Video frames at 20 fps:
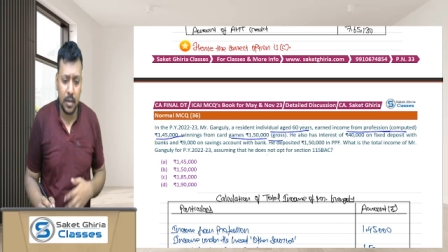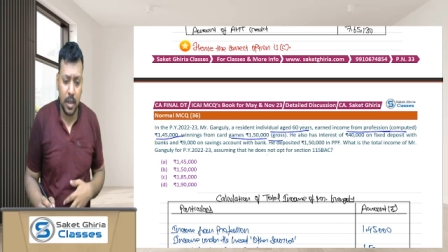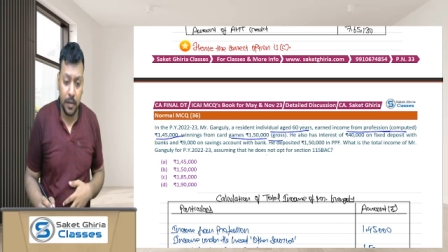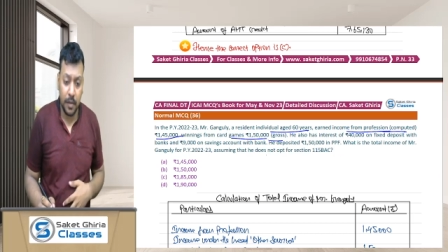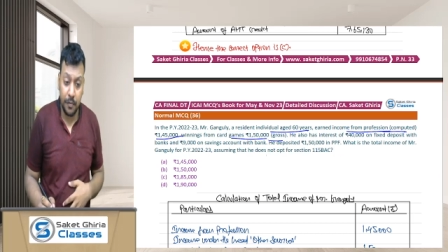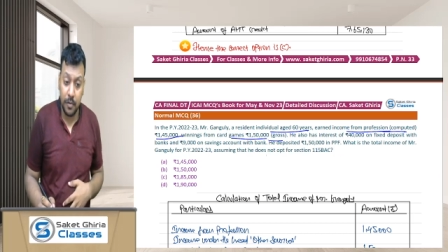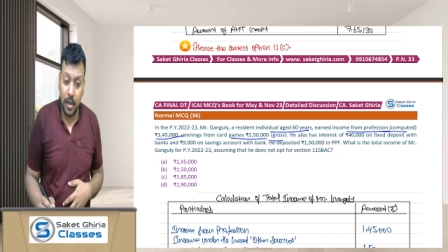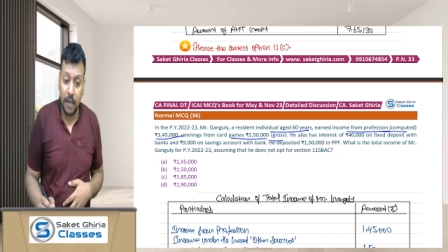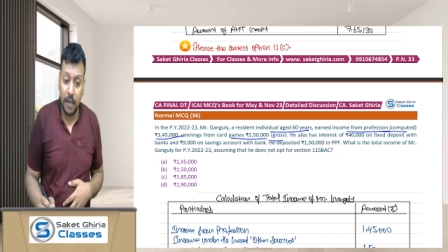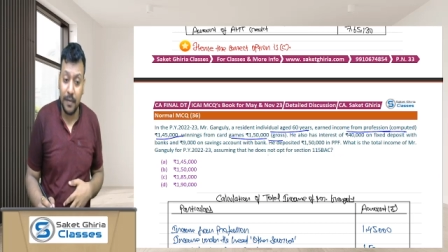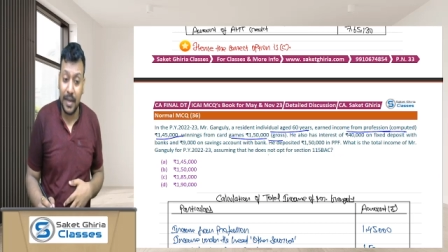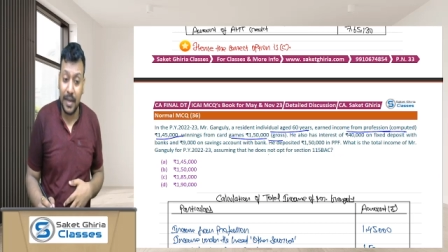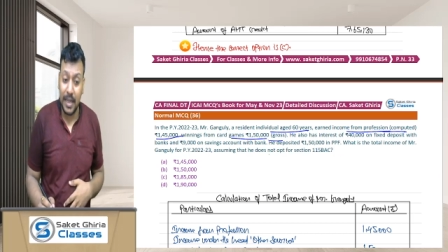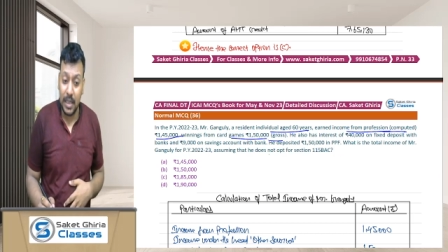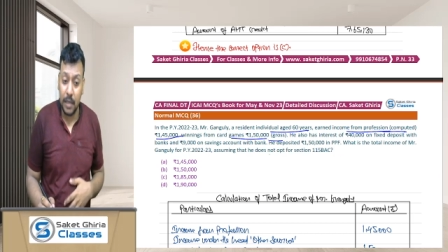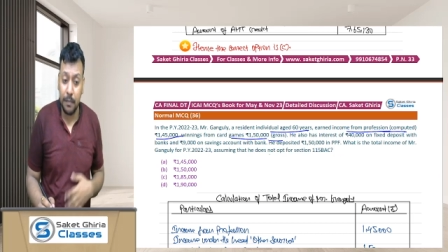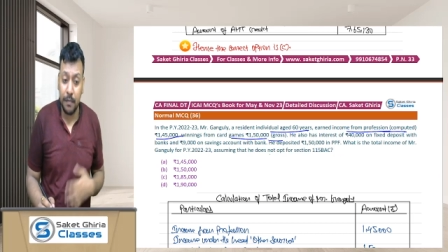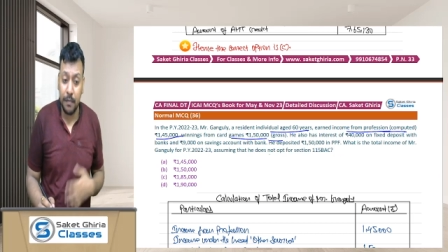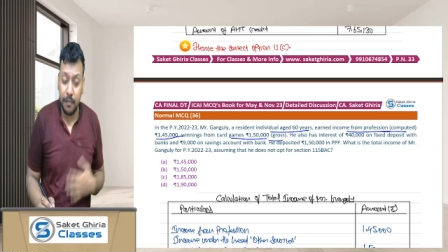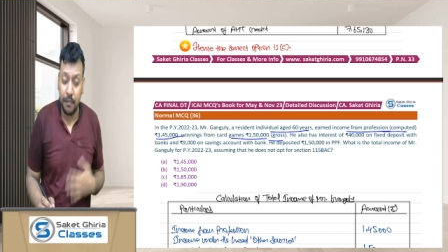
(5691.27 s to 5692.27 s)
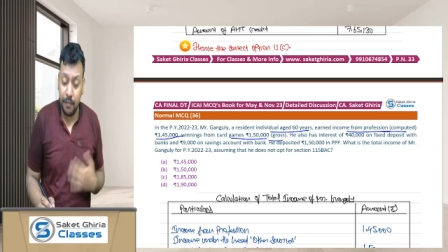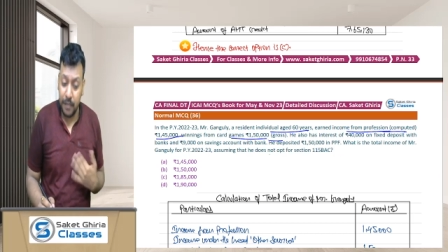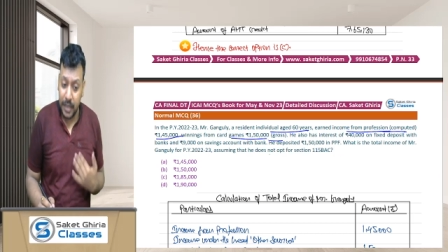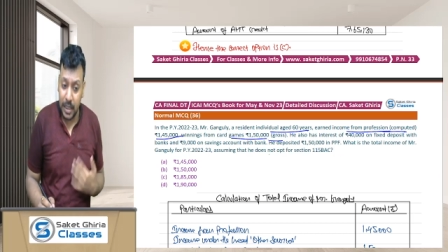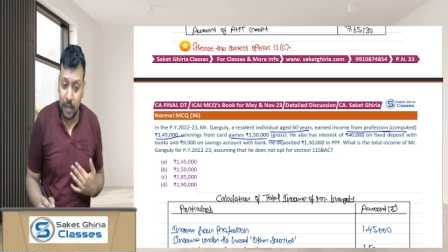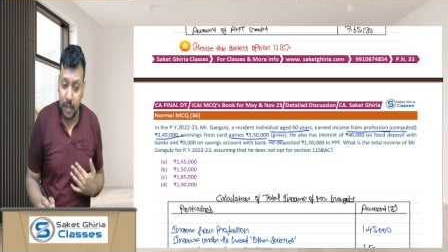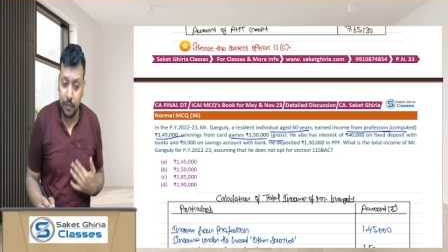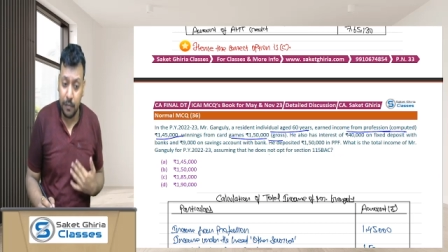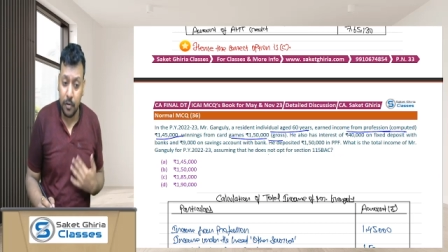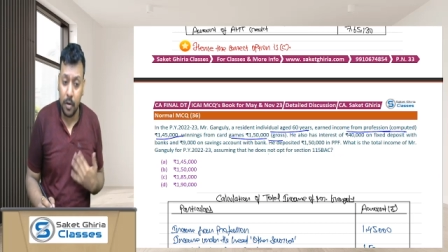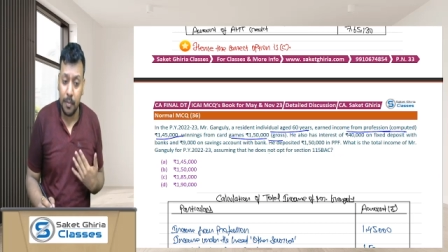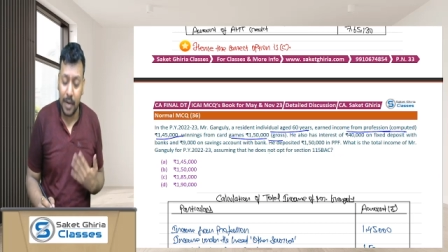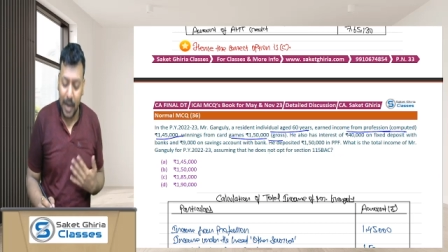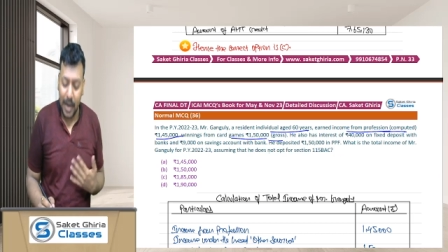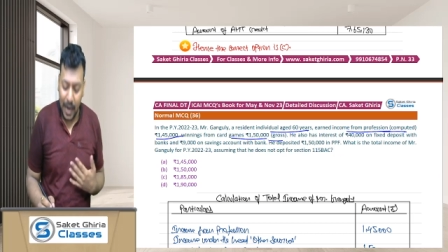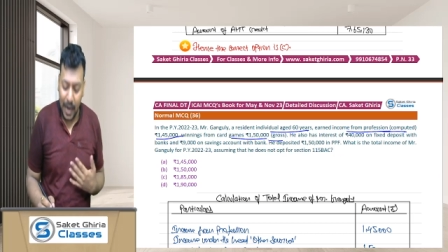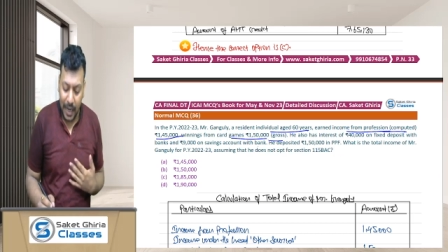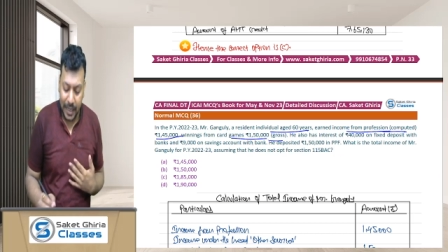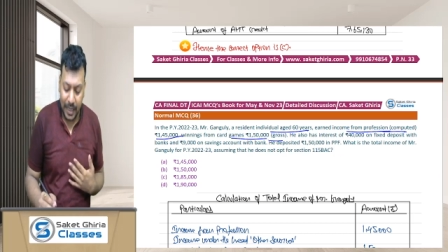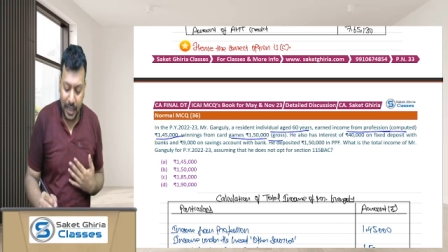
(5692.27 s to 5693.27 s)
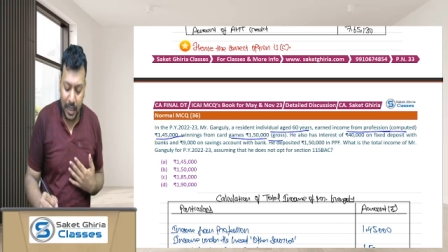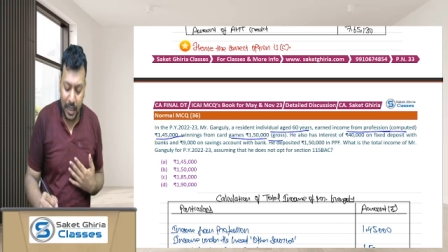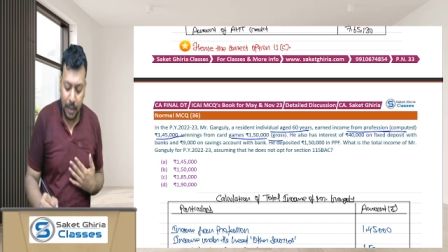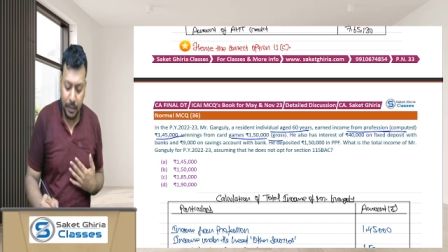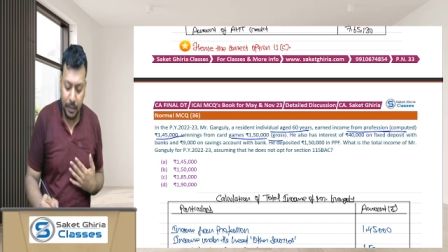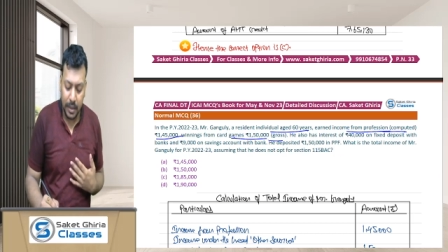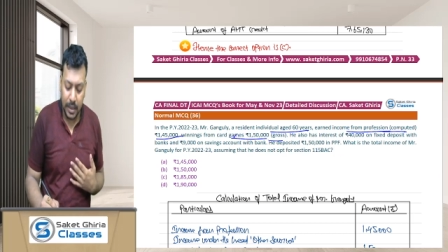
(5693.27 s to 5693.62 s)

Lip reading: if you have any winning from card game,